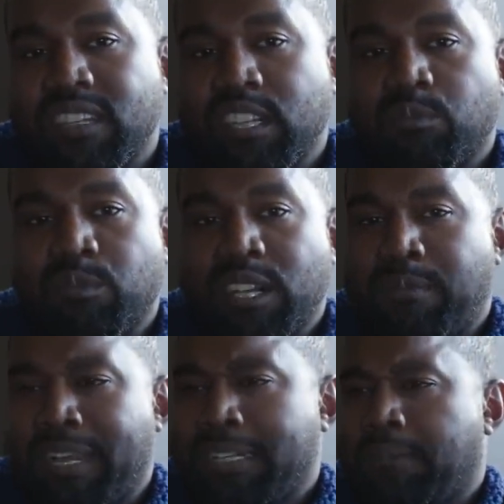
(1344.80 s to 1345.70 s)
inspiration.
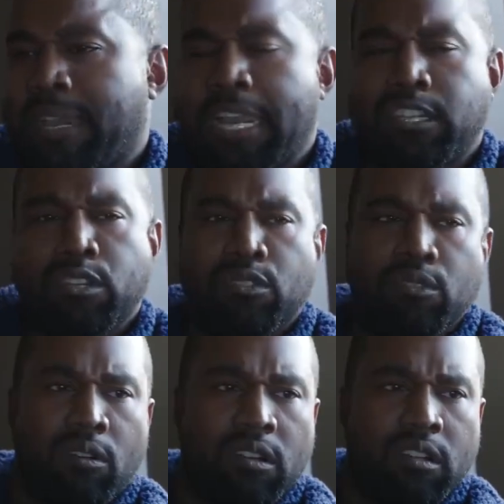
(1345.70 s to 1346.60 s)
By the time I got to New
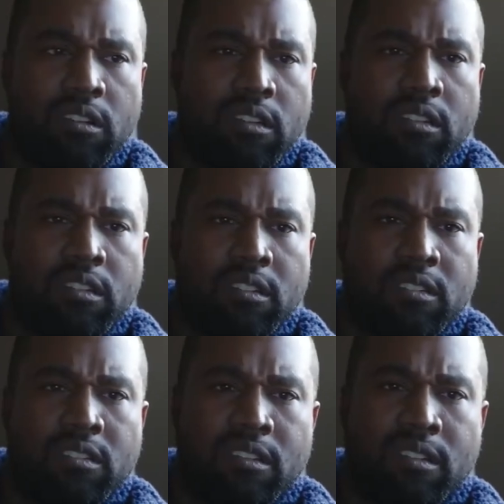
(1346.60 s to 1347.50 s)
York,
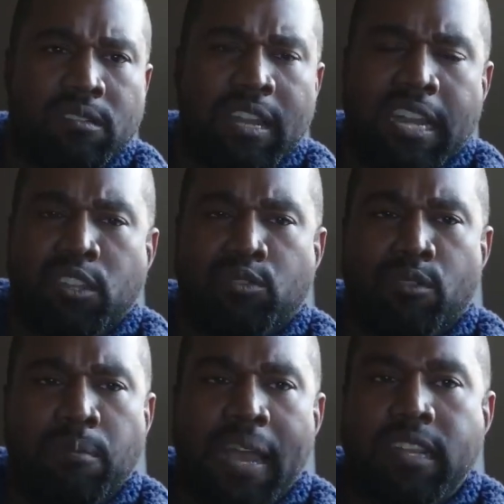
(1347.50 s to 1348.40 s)
when we had the
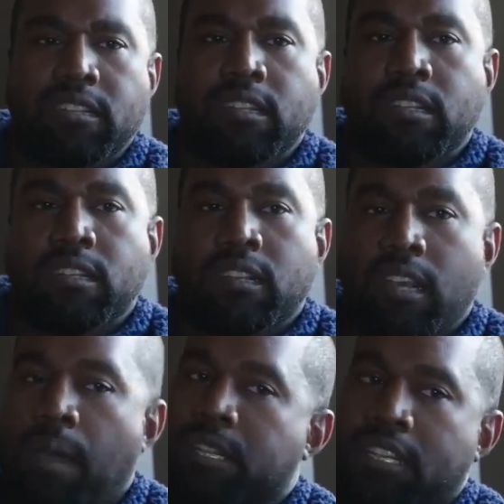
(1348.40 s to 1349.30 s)
throwbacks,
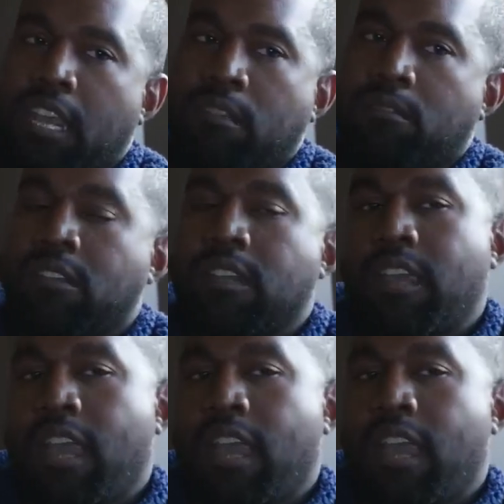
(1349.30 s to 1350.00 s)
I'm gonna tell you,